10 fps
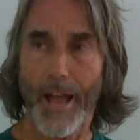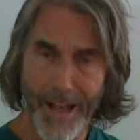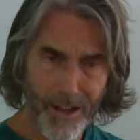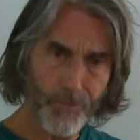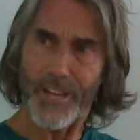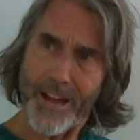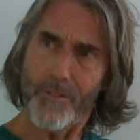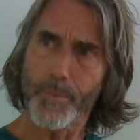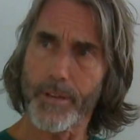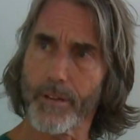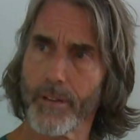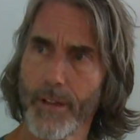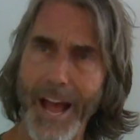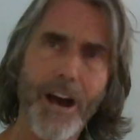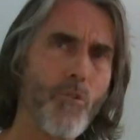How? Tell me.
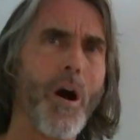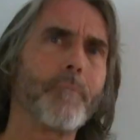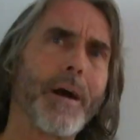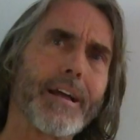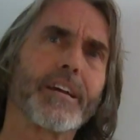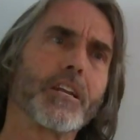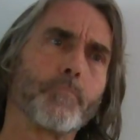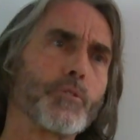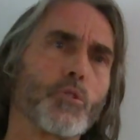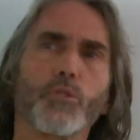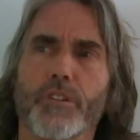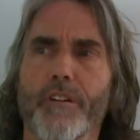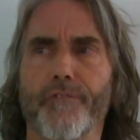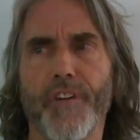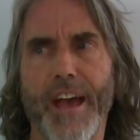How am I going to produce an
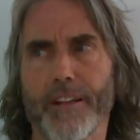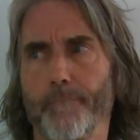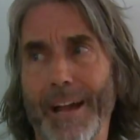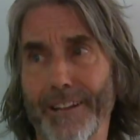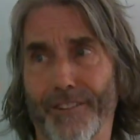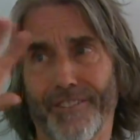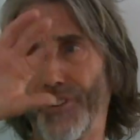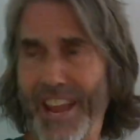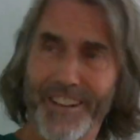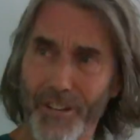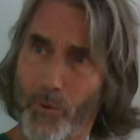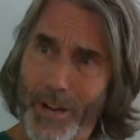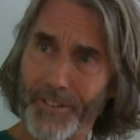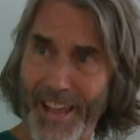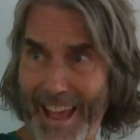effect by changing
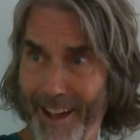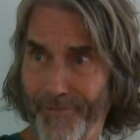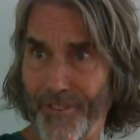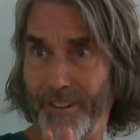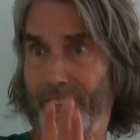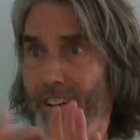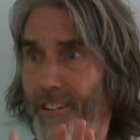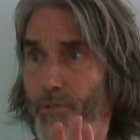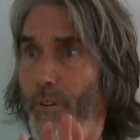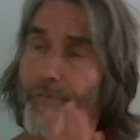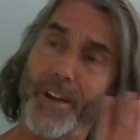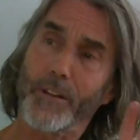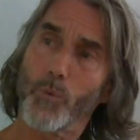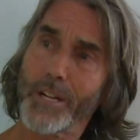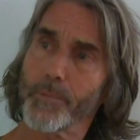what's after to
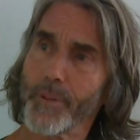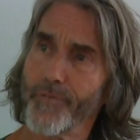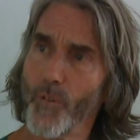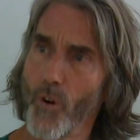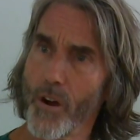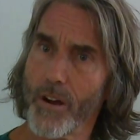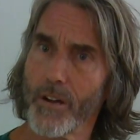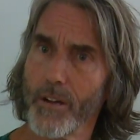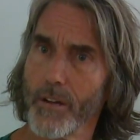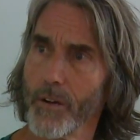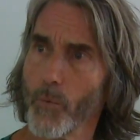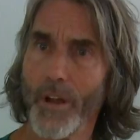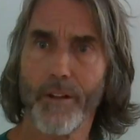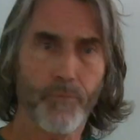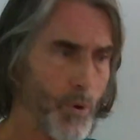affect what's before?
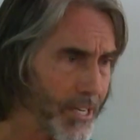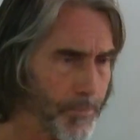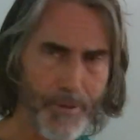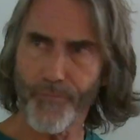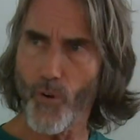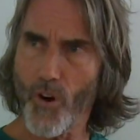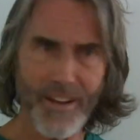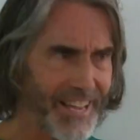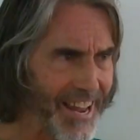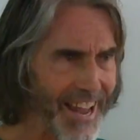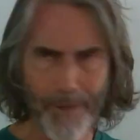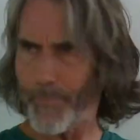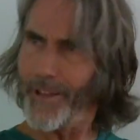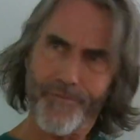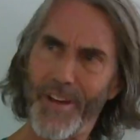When what's before, it cannot
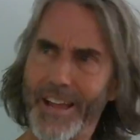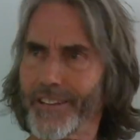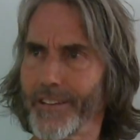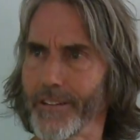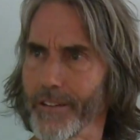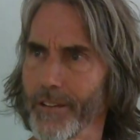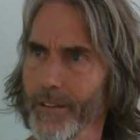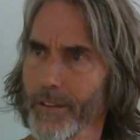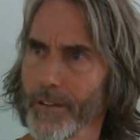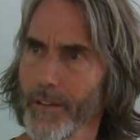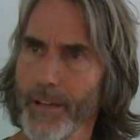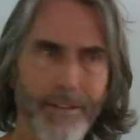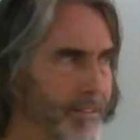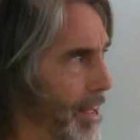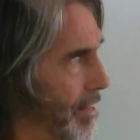be affected.
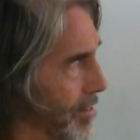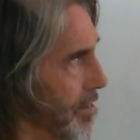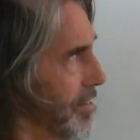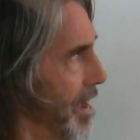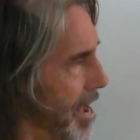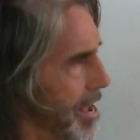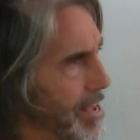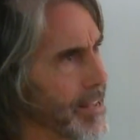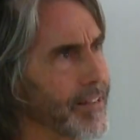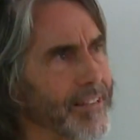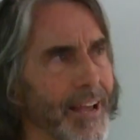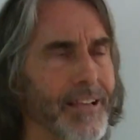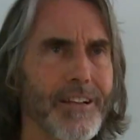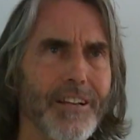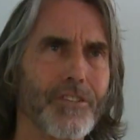It's like the sky. It's
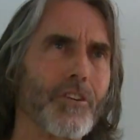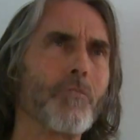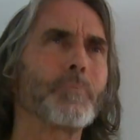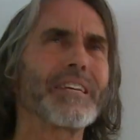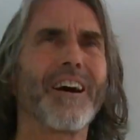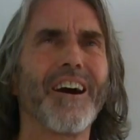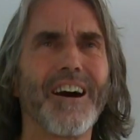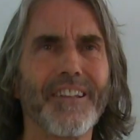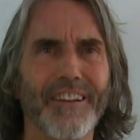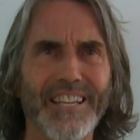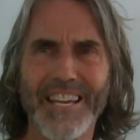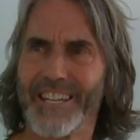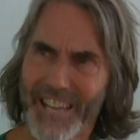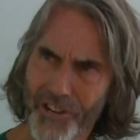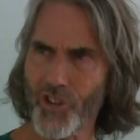like so beyond a
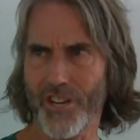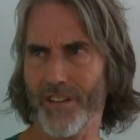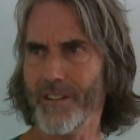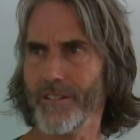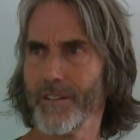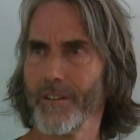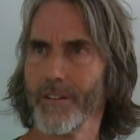condition.